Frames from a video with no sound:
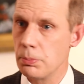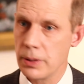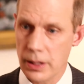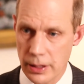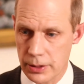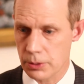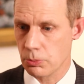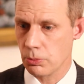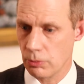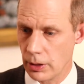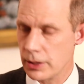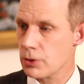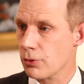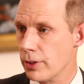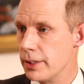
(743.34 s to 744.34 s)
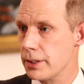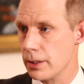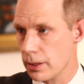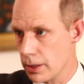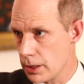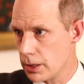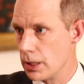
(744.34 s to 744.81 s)
because let's face
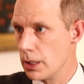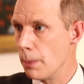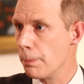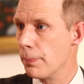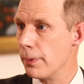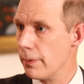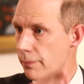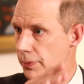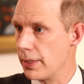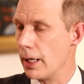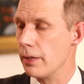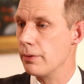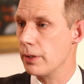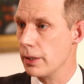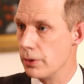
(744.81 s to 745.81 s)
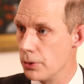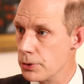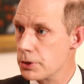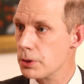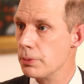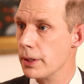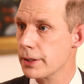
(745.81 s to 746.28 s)
it, the dip that
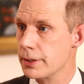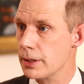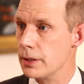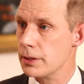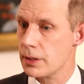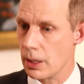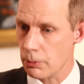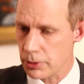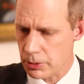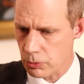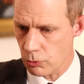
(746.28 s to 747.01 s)
used to exist, that was